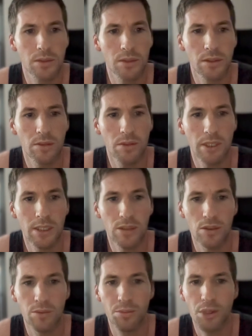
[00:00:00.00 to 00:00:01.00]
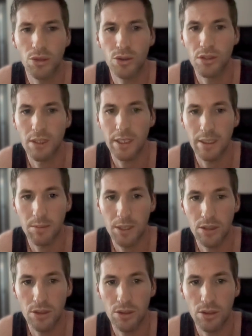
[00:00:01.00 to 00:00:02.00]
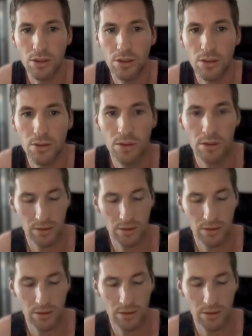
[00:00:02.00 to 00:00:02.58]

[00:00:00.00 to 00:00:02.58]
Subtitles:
So we can just push the image to,